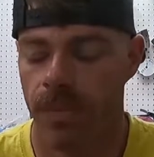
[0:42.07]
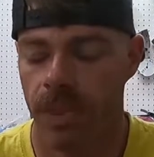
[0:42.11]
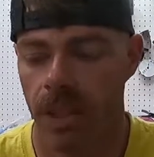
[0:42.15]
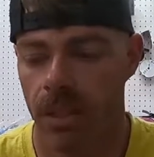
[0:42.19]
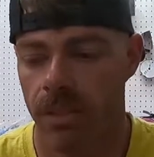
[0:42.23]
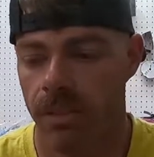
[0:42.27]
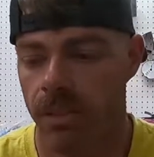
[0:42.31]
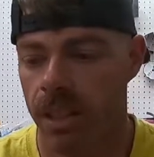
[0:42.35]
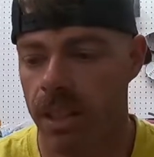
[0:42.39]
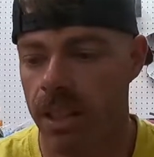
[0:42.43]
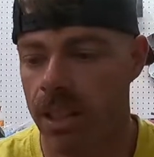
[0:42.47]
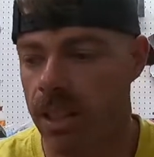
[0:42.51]

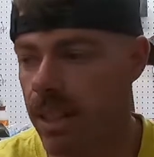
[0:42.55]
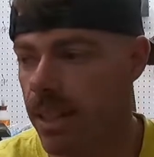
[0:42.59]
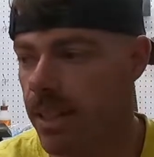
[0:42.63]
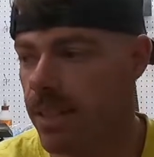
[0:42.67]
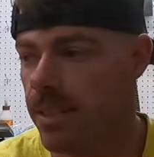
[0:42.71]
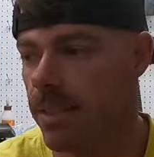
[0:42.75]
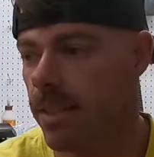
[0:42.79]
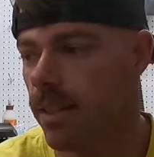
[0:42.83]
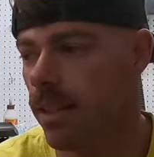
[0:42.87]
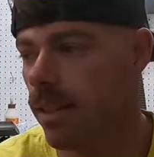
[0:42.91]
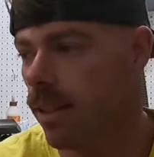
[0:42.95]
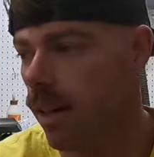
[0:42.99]
If it
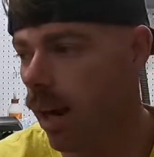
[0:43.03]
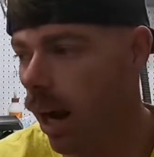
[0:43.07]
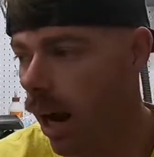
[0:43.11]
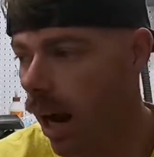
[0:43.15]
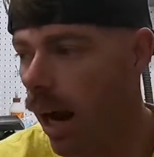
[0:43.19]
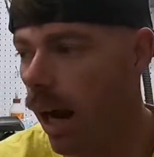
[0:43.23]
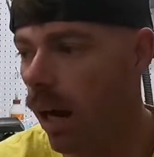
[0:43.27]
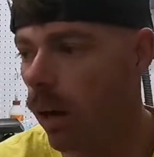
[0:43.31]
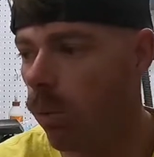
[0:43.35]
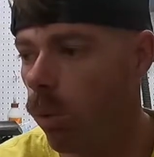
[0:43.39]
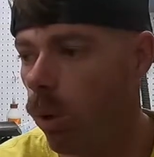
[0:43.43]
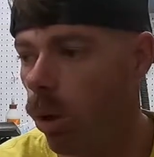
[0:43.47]
needs it,
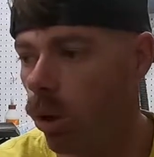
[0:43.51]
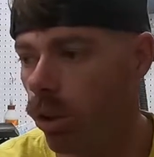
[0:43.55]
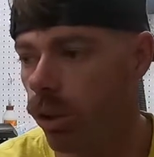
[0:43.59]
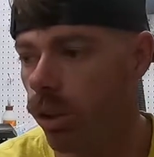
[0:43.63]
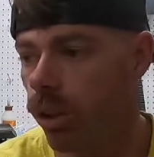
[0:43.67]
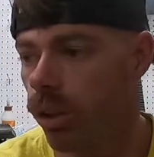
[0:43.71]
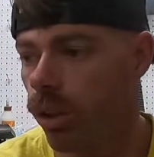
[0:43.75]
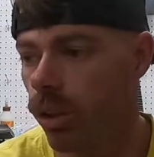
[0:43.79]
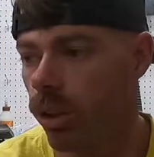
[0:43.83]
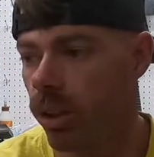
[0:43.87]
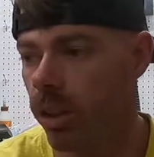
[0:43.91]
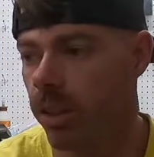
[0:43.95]
I
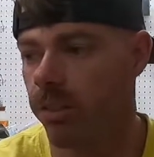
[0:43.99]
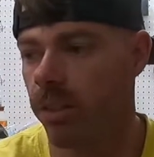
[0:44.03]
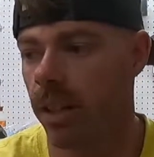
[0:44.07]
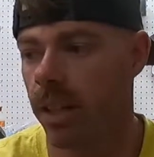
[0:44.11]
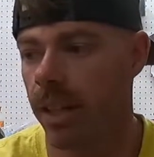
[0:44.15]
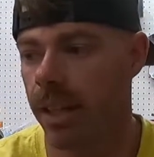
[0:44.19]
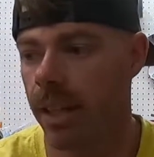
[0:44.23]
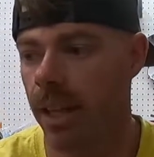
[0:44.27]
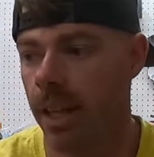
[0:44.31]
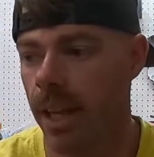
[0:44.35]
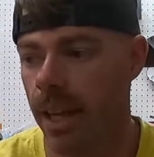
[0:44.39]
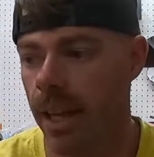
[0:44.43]
want to do it. If
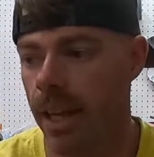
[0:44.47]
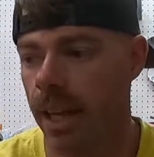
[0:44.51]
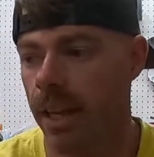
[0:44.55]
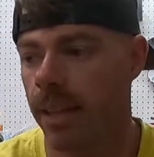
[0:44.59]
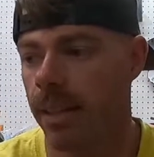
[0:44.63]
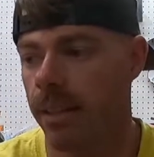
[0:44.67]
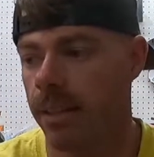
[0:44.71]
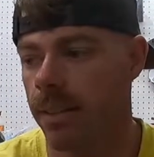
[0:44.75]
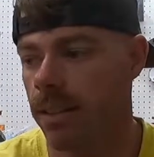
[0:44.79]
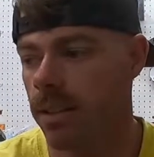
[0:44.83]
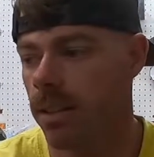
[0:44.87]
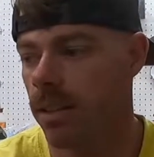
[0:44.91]
I
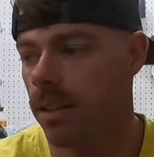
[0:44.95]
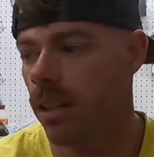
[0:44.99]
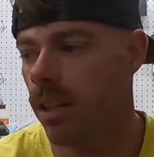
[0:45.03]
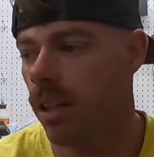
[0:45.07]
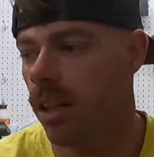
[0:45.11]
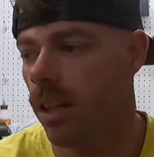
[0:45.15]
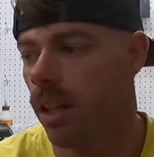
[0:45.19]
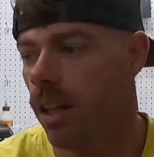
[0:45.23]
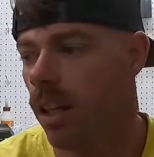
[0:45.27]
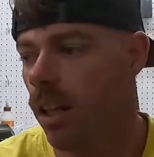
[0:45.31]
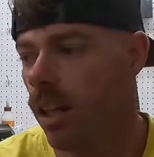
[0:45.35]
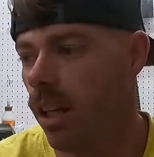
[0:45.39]
can't,
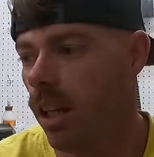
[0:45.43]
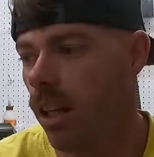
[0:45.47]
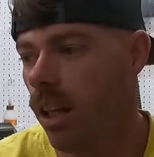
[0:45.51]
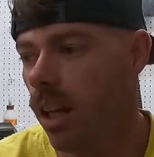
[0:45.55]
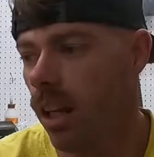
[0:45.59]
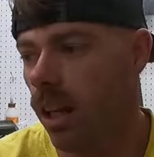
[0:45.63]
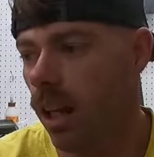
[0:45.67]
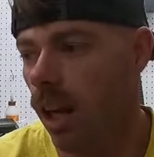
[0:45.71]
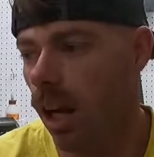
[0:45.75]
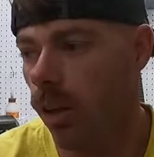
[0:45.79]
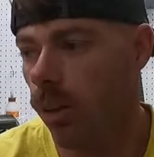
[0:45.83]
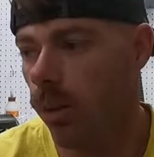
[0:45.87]

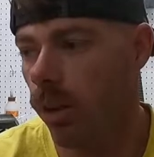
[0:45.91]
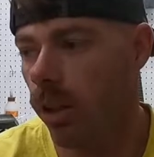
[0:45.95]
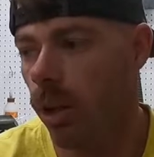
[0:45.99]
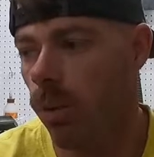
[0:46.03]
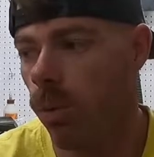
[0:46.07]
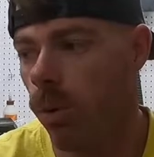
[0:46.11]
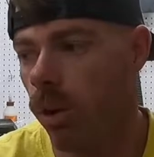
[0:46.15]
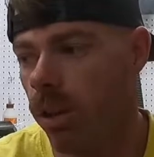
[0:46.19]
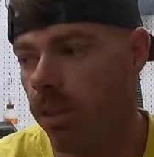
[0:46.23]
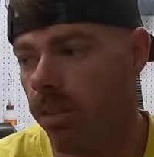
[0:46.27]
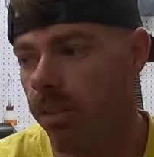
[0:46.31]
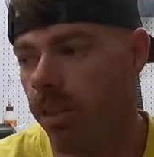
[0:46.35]
I really
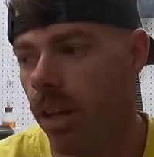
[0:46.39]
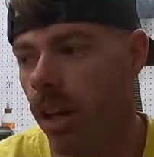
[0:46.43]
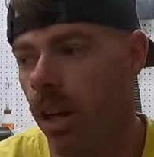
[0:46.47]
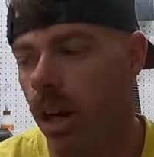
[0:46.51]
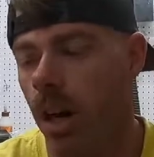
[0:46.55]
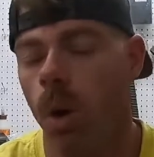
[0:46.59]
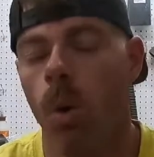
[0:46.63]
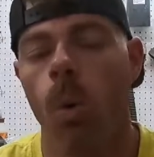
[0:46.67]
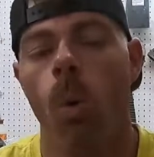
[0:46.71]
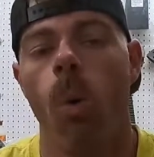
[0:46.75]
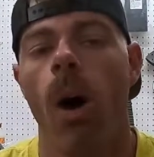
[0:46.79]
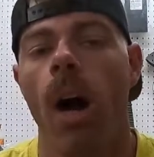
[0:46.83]
want to
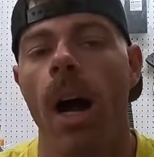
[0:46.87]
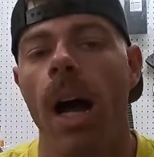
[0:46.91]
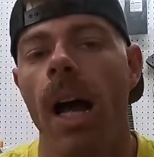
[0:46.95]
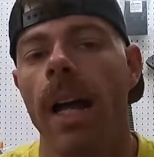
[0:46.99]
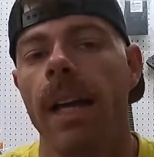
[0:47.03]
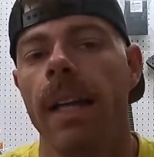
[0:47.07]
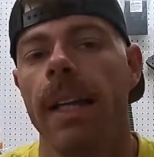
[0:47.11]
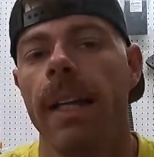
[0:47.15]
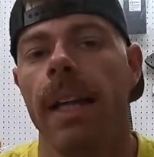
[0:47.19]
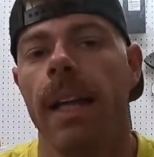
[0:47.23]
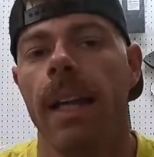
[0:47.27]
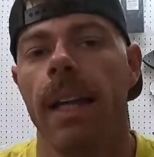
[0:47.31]
figure out
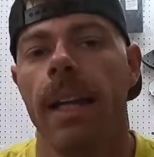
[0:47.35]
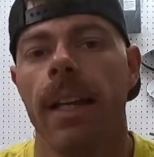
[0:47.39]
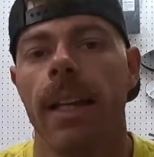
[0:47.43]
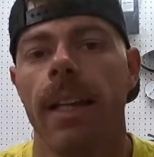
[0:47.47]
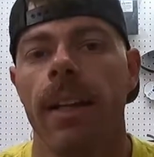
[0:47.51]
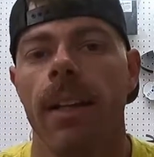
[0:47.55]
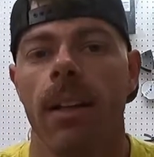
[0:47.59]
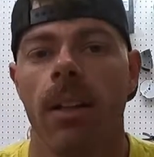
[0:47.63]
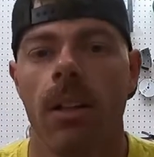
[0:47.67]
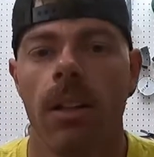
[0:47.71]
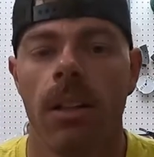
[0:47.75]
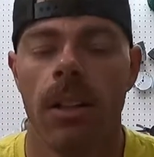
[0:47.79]
why I
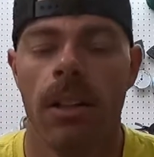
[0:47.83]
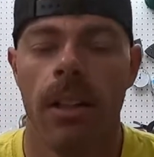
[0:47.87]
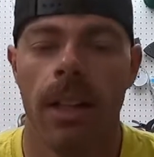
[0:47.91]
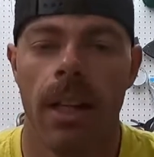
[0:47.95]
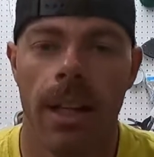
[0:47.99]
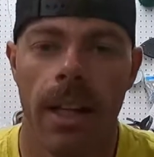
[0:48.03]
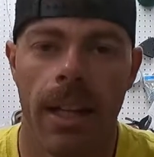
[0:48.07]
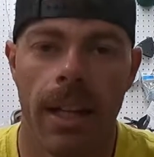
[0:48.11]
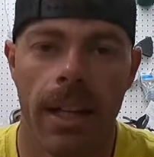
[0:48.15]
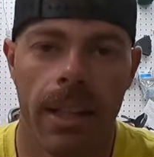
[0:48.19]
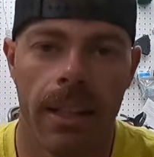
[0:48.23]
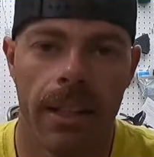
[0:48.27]
can't.
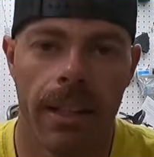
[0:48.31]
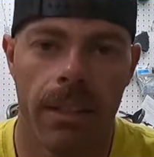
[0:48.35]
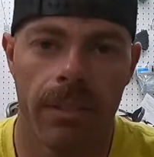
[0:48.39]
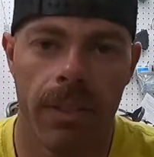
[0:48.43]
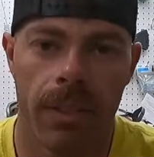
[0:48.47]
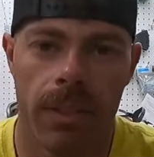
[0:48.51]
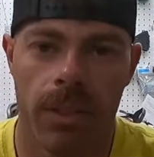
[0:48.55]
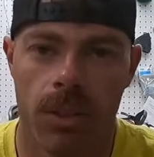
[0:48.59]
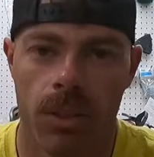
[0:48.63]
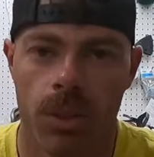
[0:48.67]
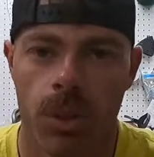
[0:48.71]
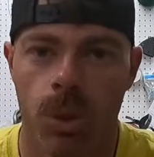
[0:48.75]
And
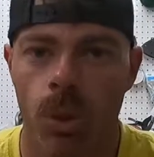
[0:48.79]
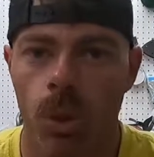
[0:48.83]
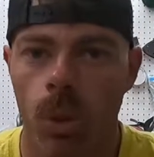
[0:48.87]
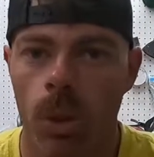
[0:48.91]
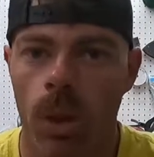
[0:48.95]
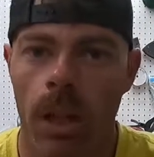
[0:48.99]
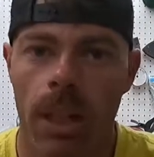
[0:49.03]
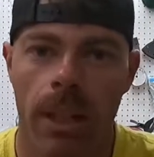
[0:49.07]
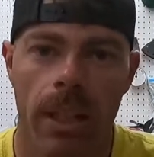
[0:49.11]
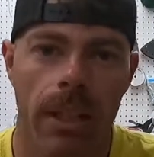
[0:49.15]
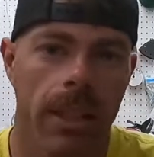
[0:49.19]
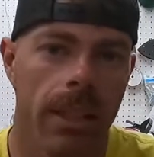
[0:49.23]
if it's a
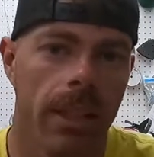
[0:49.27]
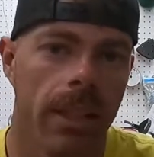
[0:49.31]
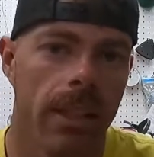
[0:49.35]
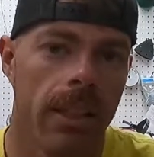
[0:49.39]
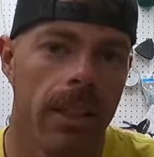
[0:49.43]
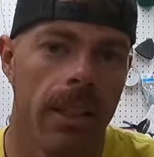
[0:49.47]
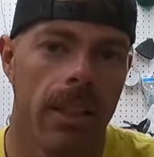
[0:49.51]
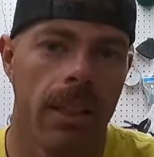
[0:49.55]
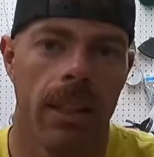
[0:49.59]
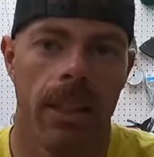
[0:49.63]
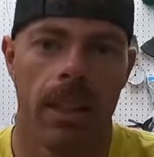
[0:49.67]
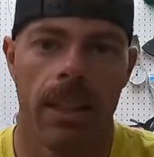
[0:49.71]
tool I
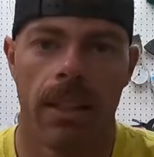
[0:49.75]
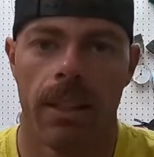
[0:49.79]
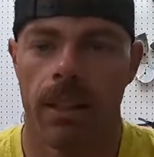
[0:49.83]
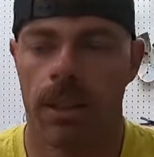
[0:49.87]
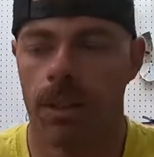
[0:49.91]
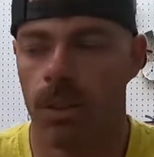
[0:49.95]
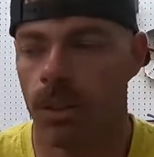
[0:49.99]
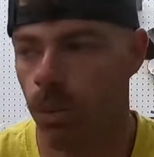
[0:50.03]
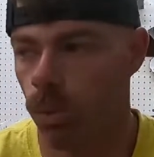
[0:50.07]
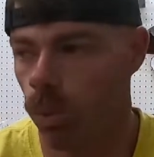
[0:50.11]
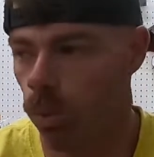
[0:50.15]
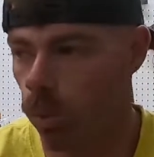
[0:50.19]
need,
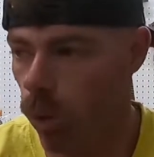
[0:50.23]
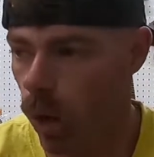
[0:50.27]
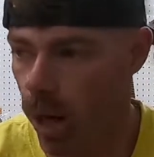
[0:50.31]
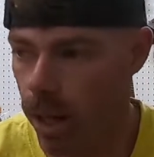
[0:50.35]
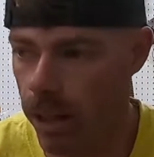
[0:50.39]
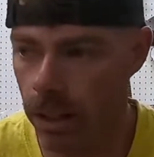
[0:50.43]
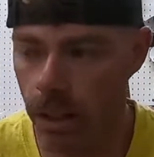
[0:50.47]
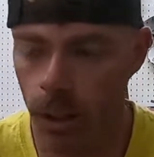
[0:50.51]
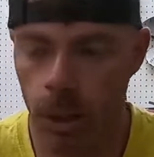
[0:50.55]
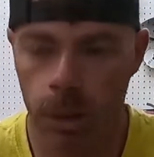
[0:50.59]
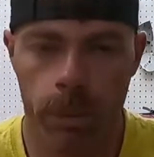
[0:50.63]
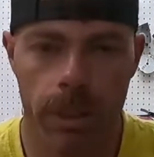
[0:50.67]
then
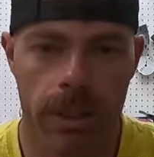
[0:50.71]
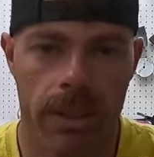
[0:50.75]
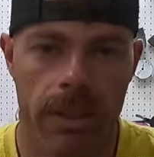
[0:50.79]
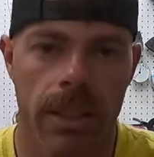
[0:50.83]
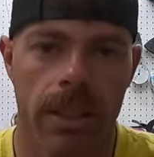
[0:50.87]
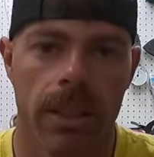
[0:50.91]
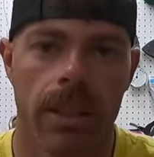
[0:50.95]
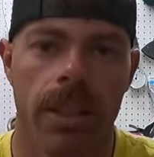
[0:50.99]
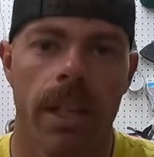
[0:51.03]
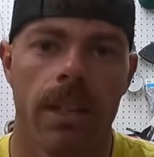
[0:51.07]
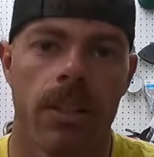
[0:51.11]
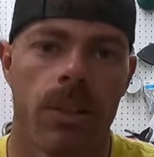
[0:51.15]
wait a little bit to
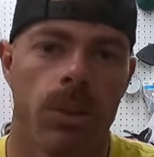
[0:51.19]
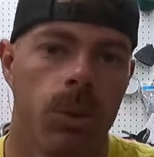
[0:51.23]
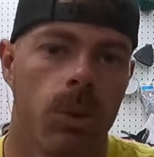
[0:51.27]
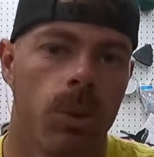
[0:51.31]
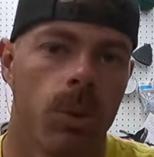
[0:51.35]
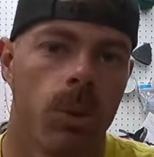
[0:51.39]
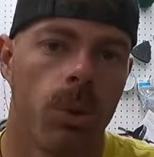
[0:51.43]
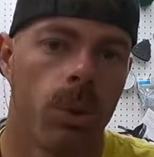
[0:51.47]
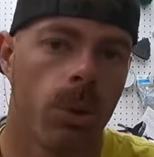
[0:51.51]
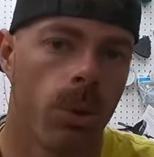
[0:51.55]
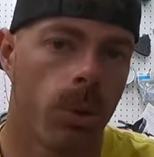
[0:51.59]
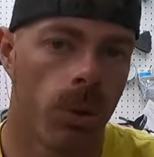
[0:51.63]
get that
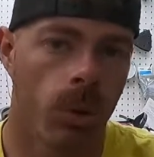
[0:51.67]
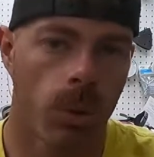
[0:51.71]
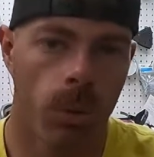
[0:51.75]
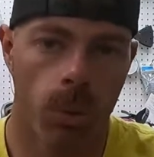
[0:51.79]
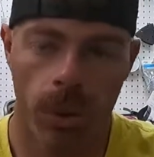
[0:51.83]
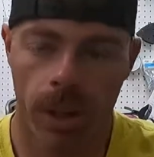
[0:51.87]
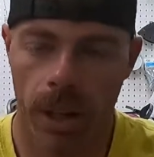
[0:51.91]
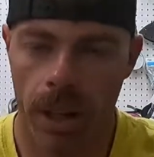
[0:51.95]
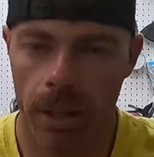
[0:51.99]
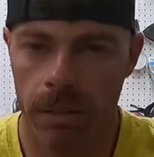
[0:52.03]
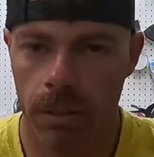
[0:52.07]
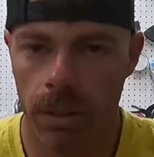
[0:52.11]
tool or
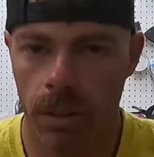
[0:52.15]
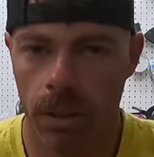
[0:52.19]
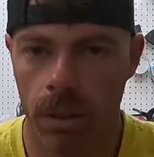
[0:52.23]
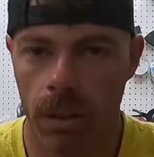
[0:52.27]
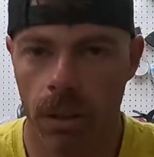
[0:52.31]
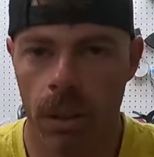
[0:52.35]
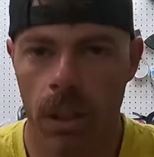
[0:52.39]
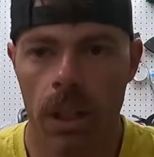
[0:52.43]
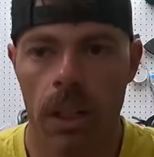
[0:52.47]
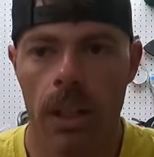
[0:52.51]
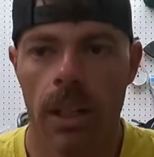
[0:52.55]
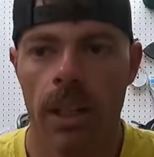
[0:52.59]

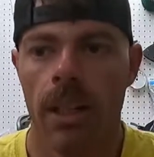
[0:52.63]
whatever.